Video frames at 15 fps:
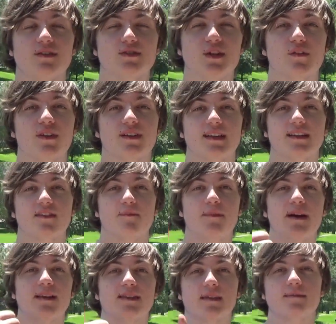Don't forget to leave a
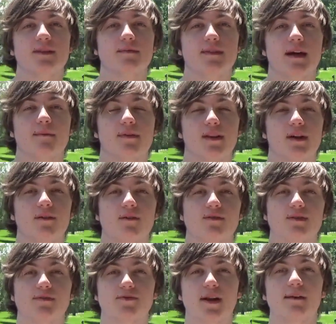big thumbs up down below,
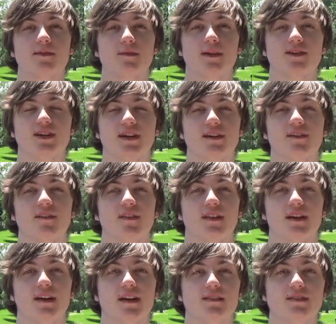subscribe to my channel,
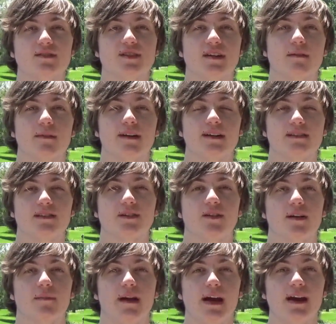and also check out my
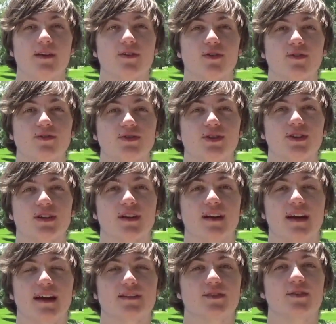Instagram @KoalShirk.
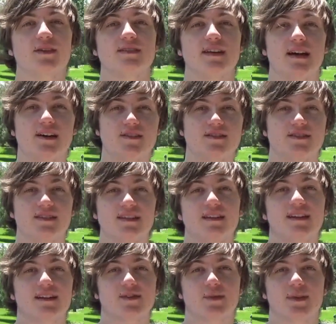As always, I'll see you
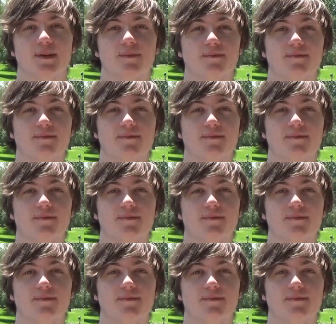next week.